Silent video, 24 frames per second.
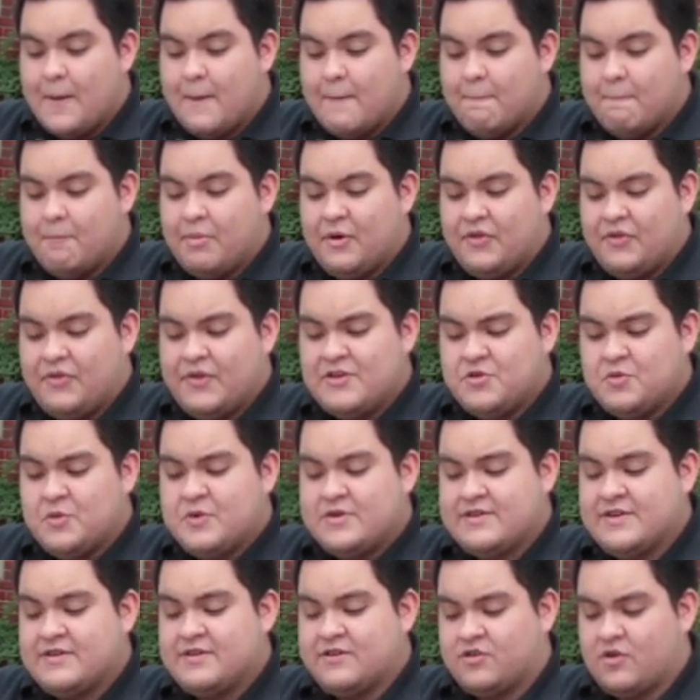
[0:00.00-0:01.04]
But this was
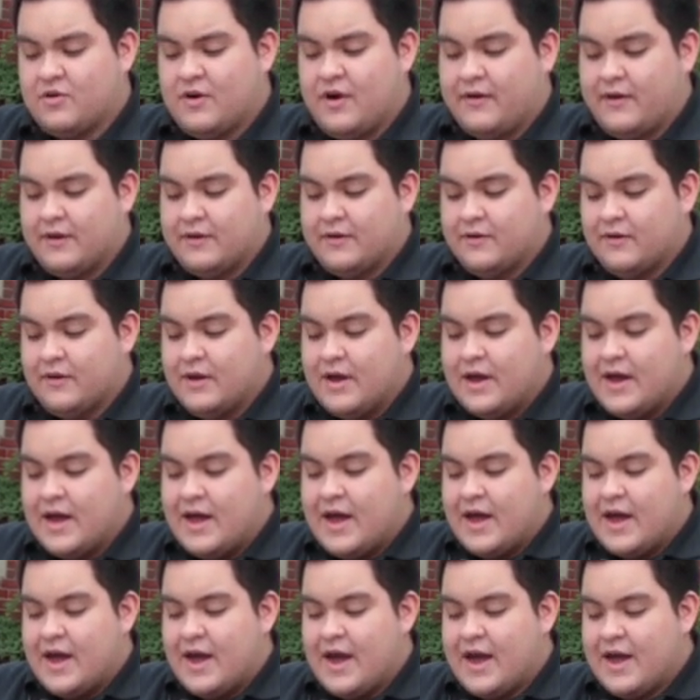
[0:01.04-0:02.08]
Sister Ellen.
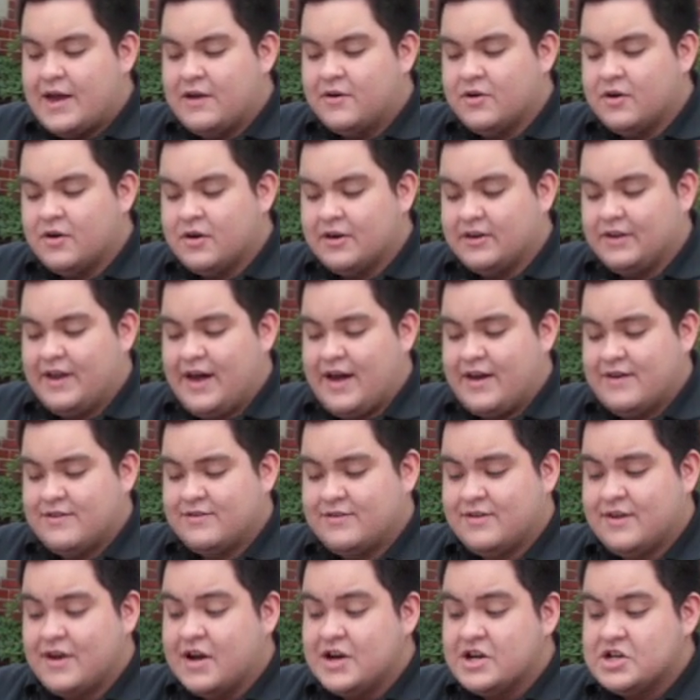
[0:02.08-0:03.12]
In her
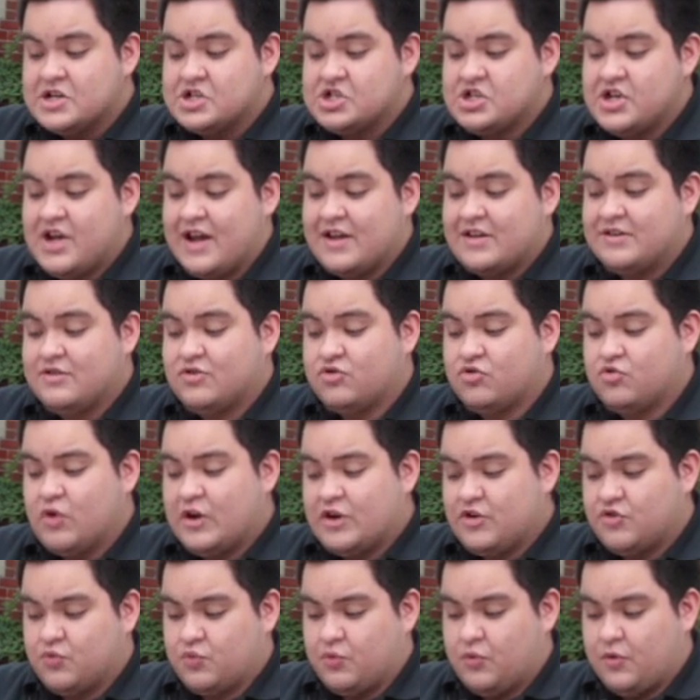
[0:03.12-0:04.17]
class, she had
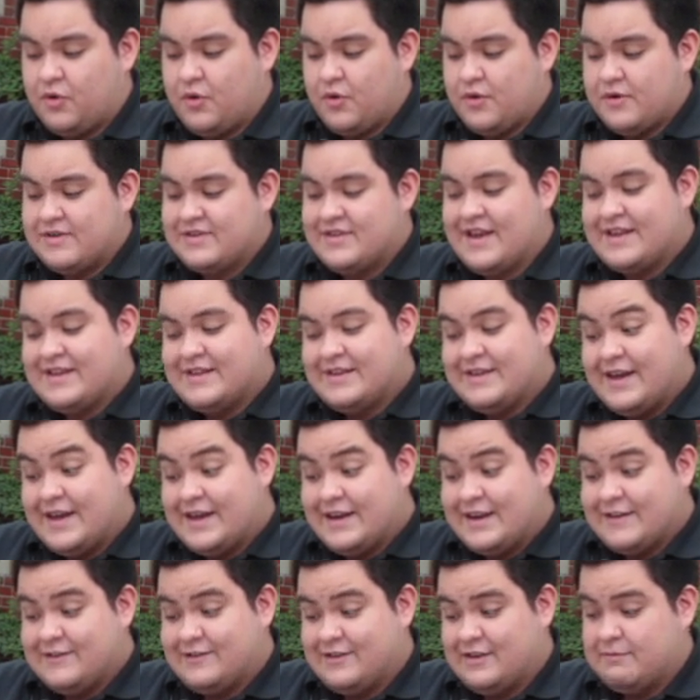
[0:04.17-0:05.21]
strict rules that
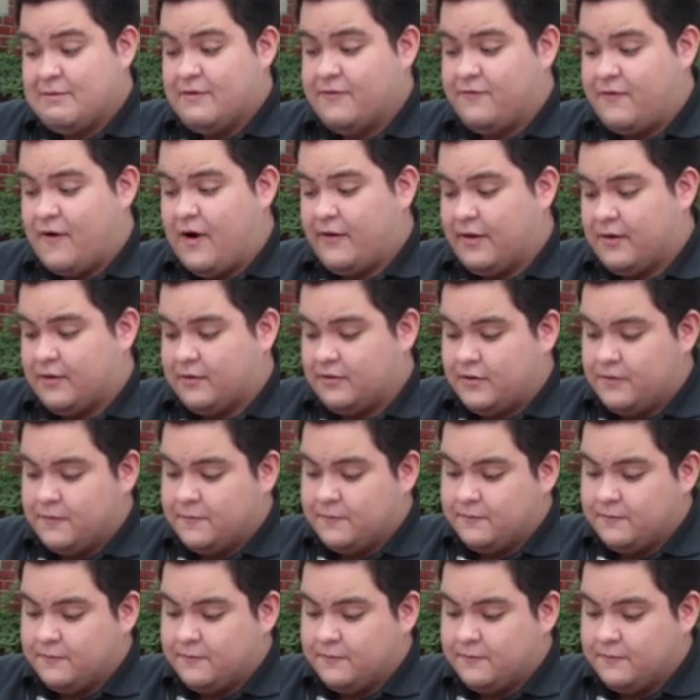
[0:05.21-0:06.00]
needed to be followed.